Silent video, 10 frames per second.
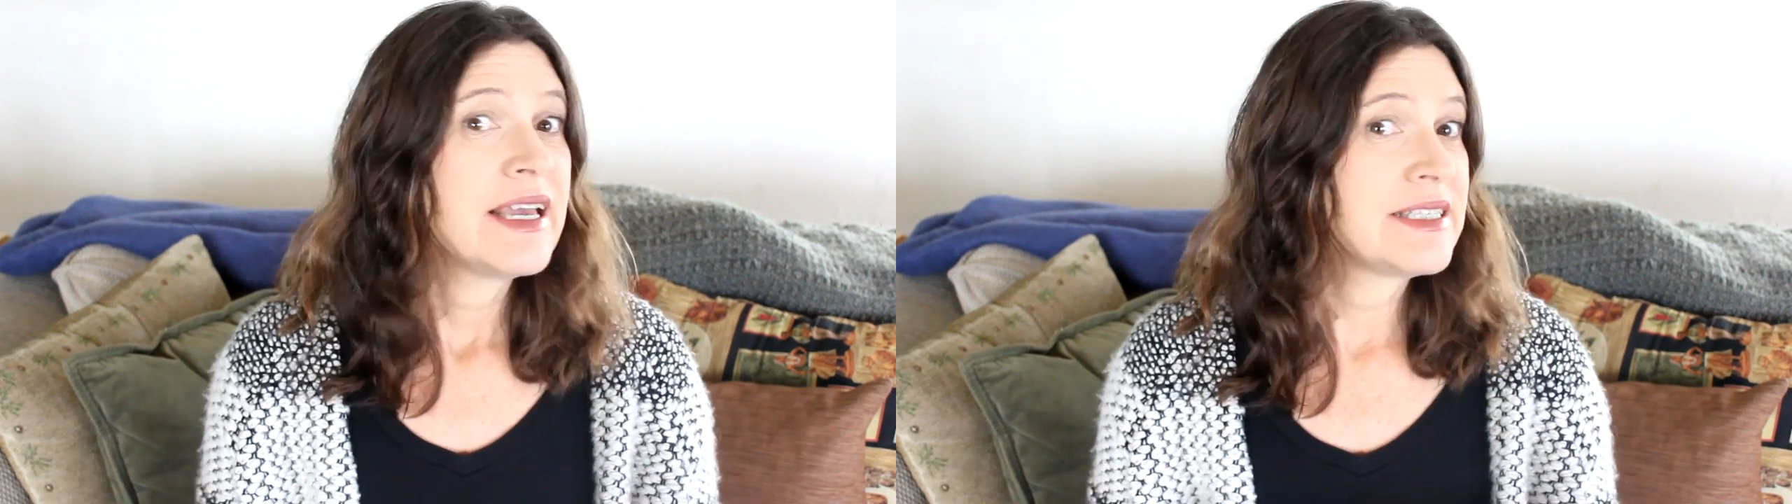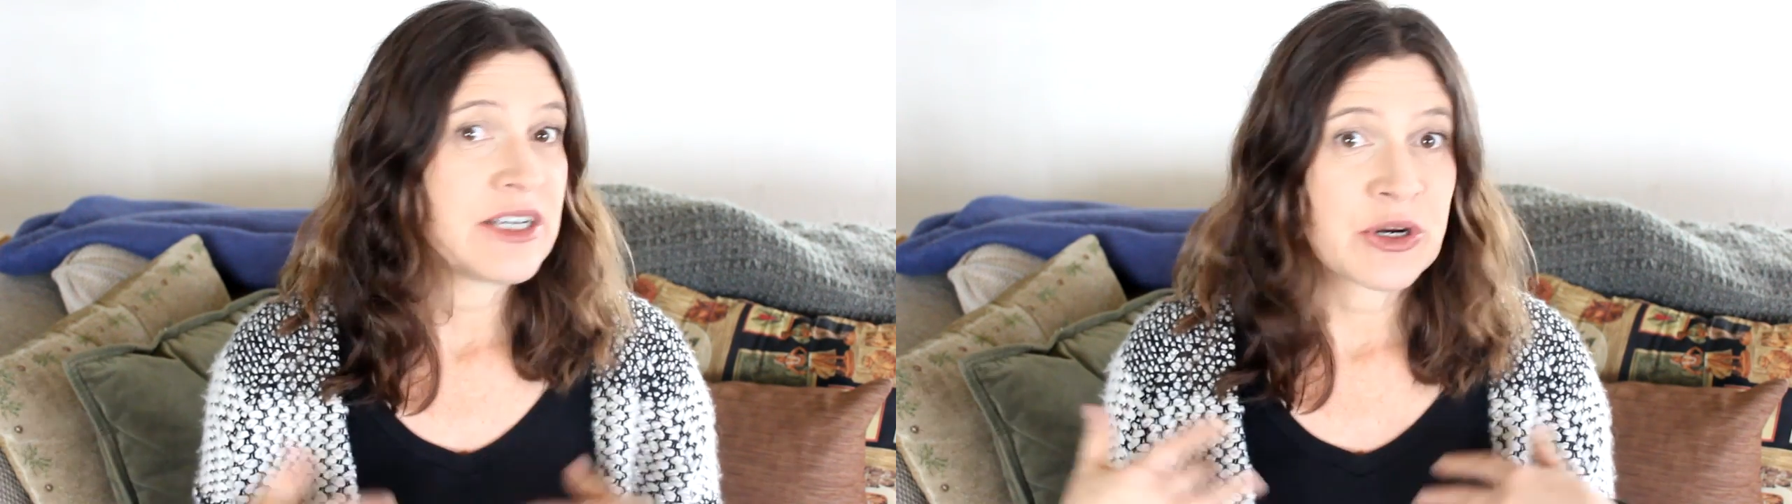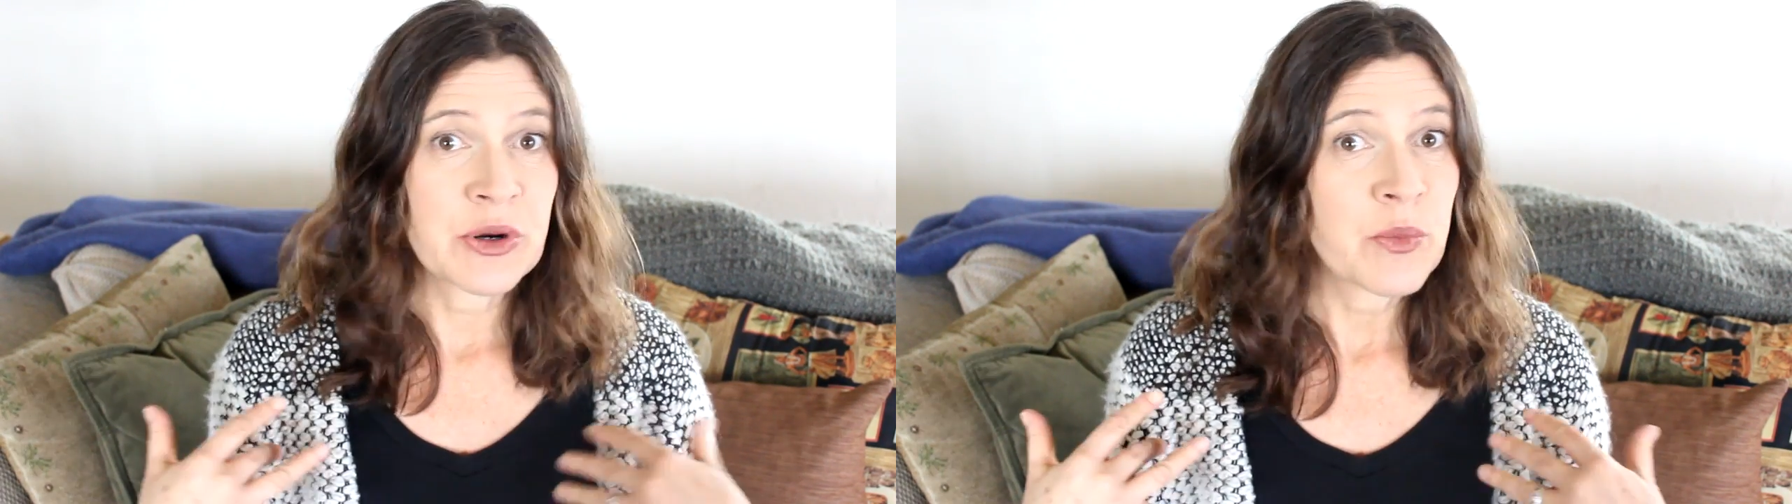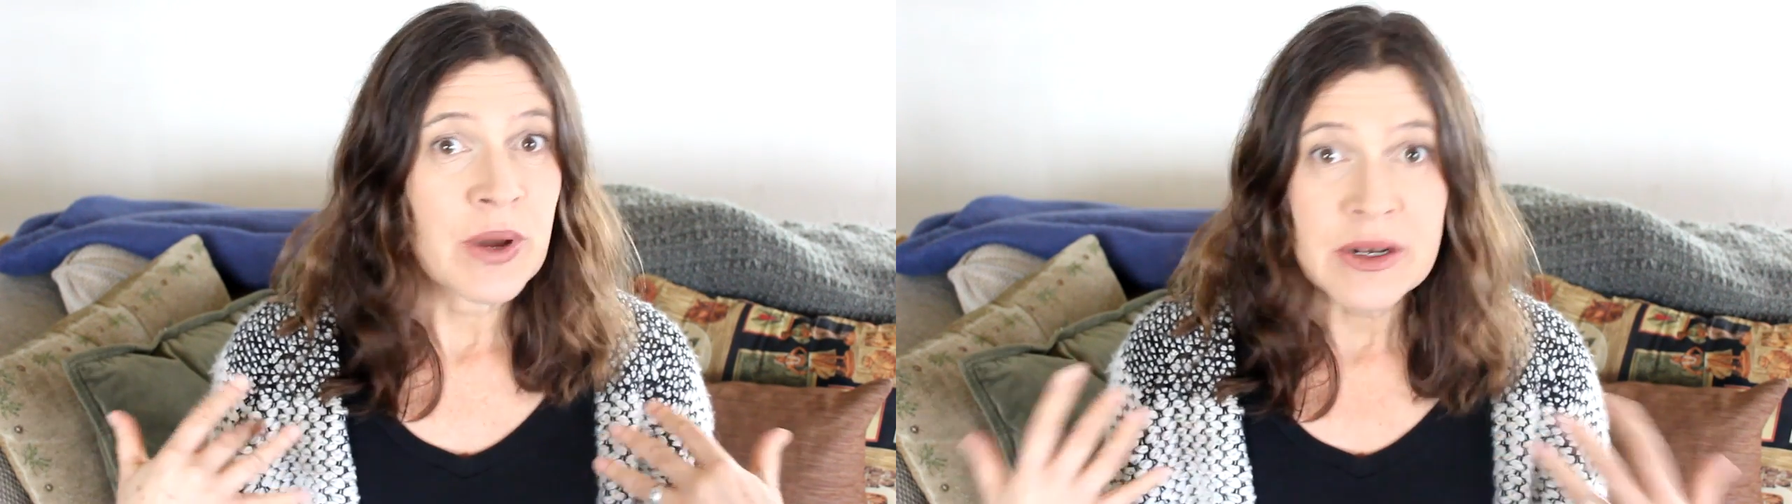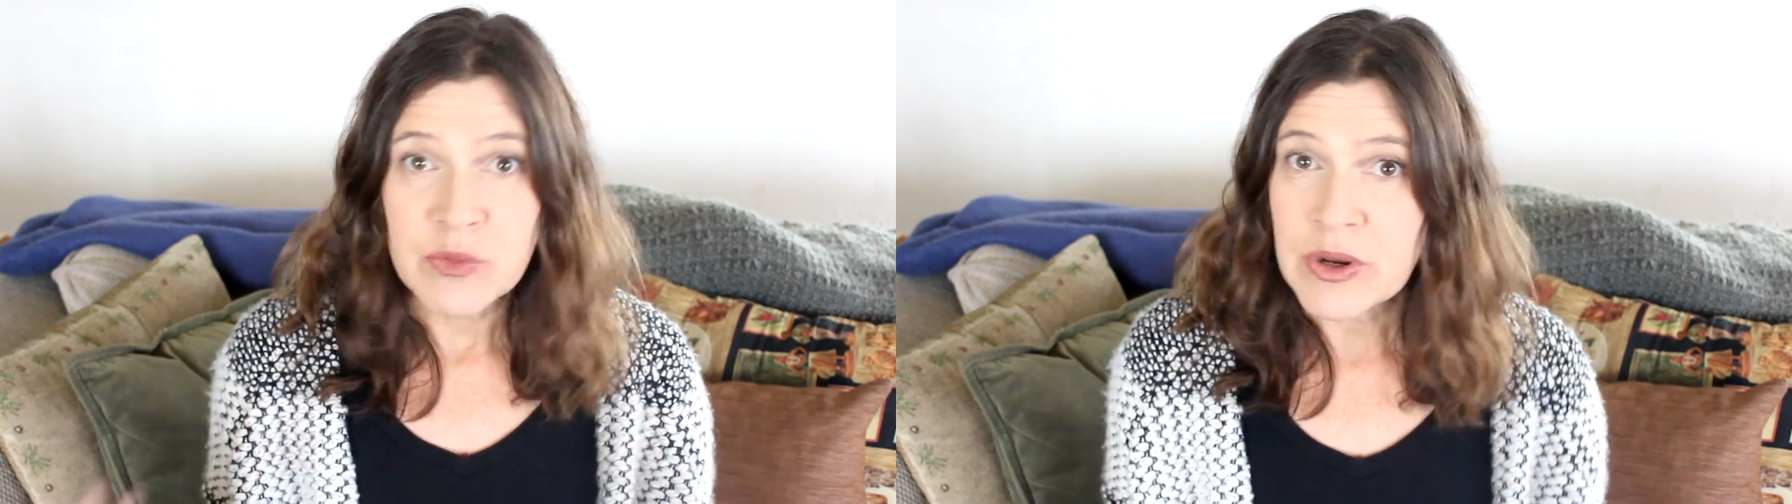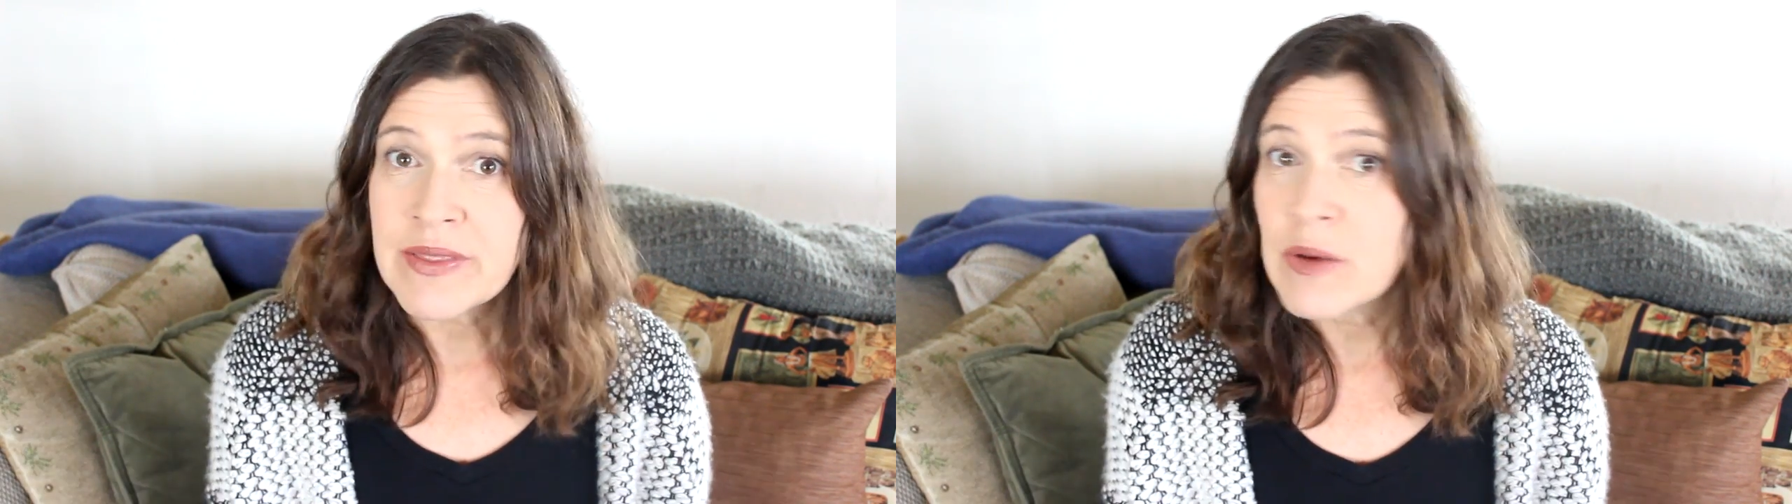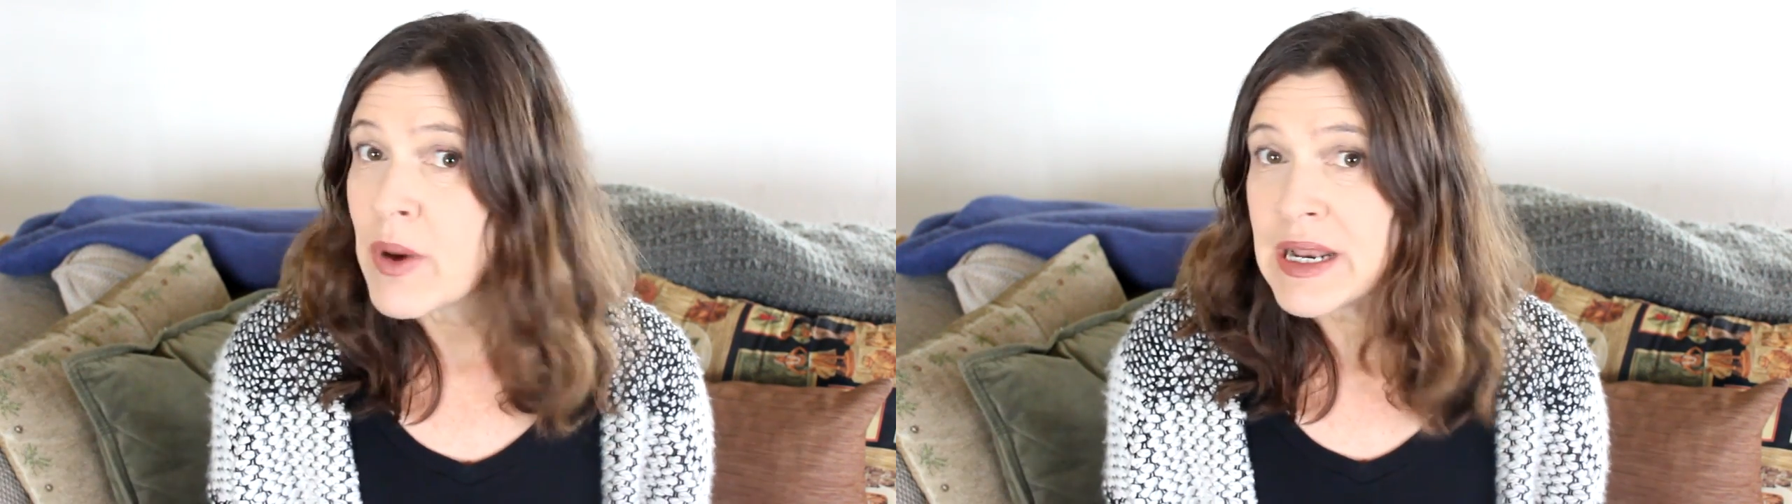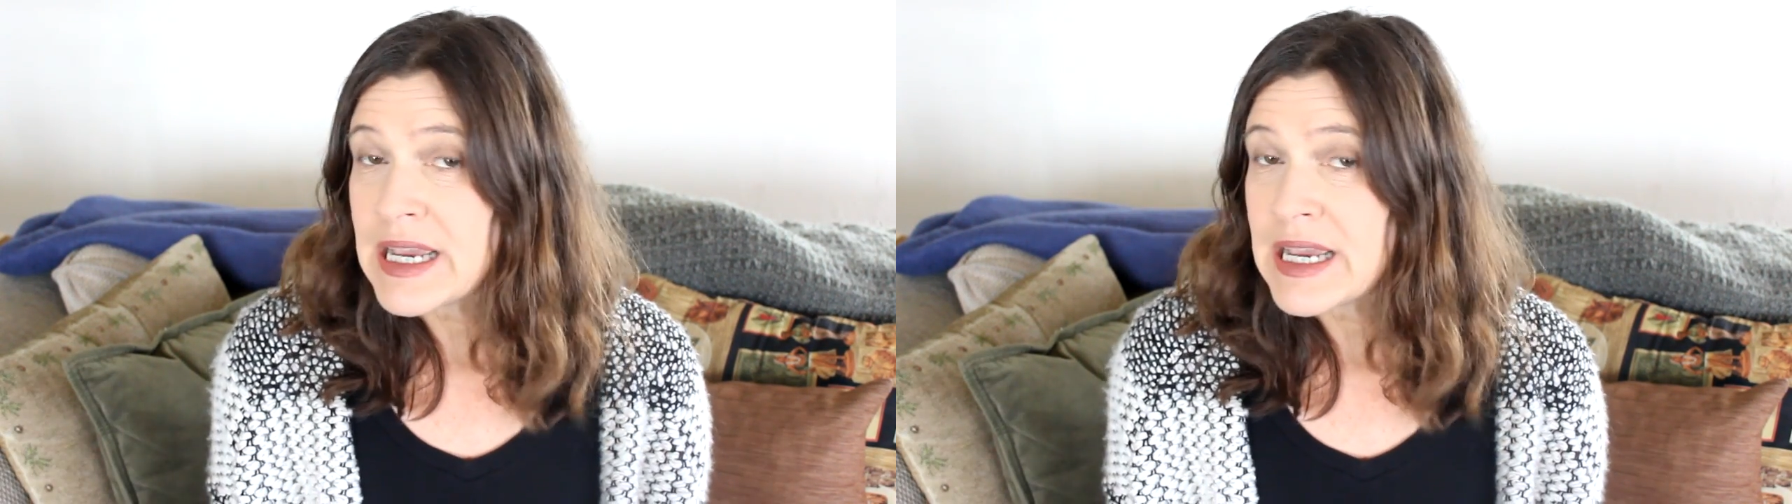Is there what do they want to